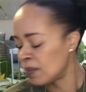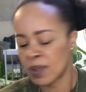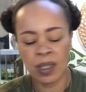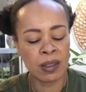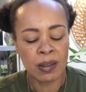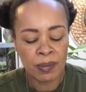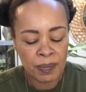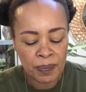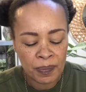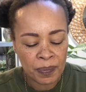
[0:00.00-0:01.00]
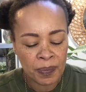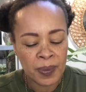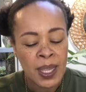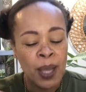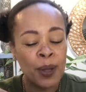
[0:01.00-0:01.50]
No.
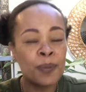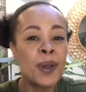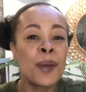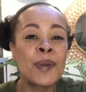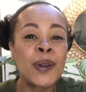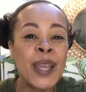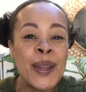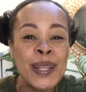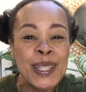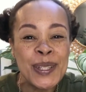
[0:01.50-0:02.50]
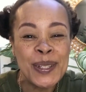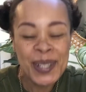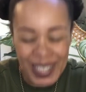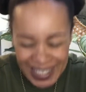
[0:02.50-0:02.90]
No, I'm not going to.